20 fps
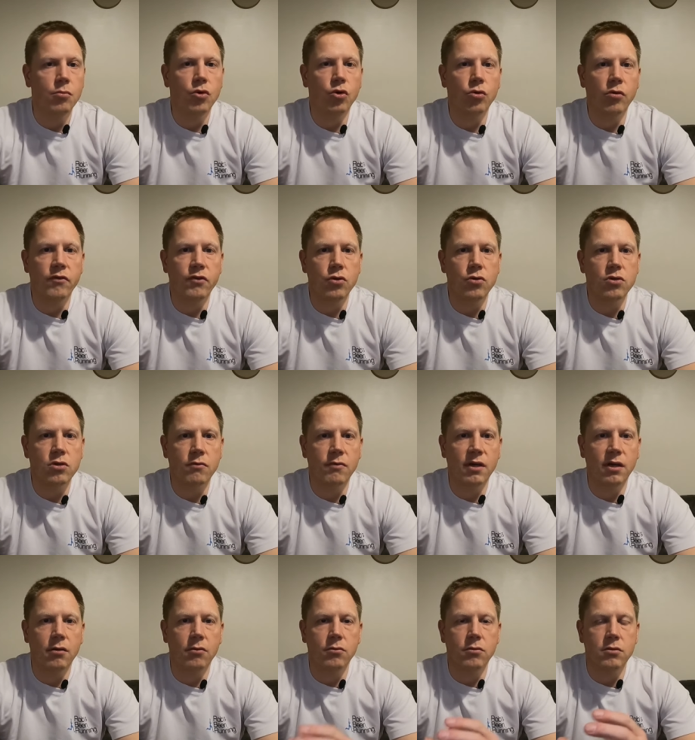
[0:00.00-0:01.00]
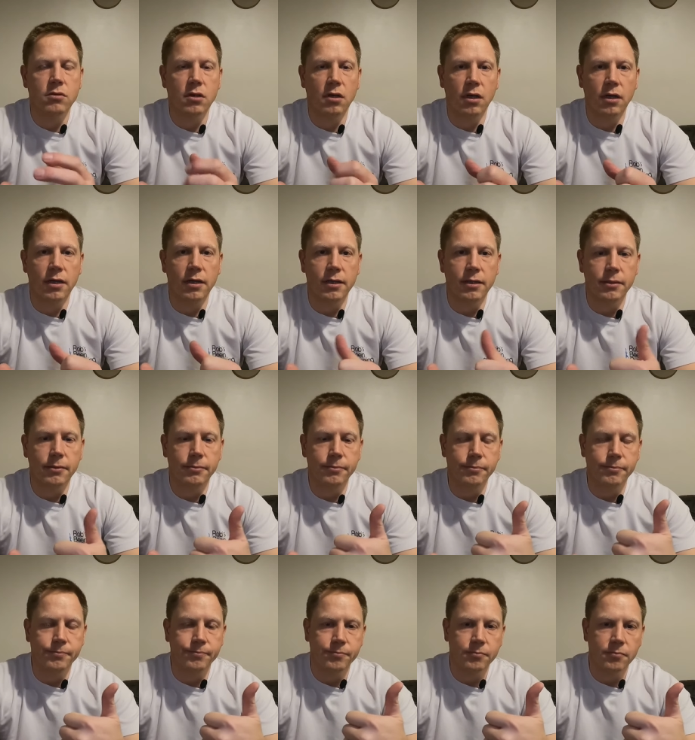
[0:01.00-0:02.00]
More reviews around.
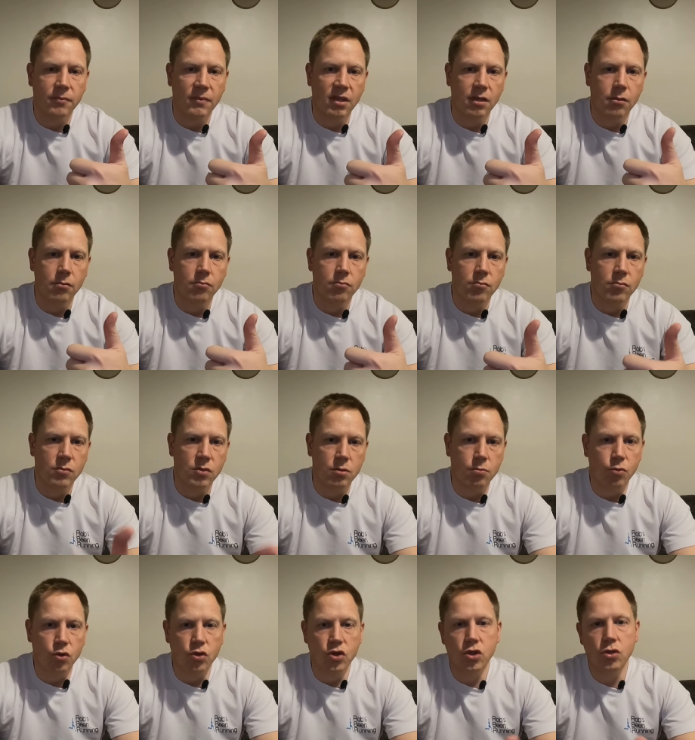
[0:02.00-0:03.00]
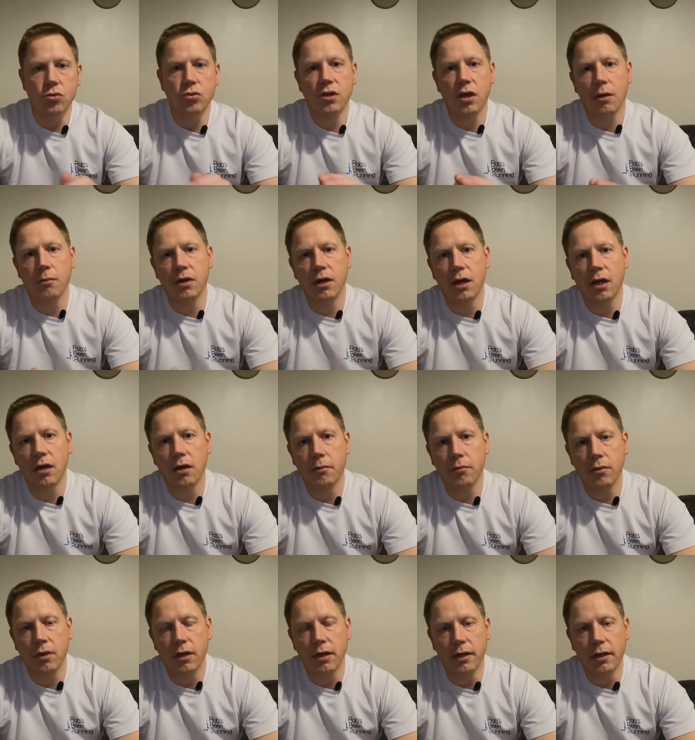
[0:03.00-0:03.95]
Um, There's more shoes coming up.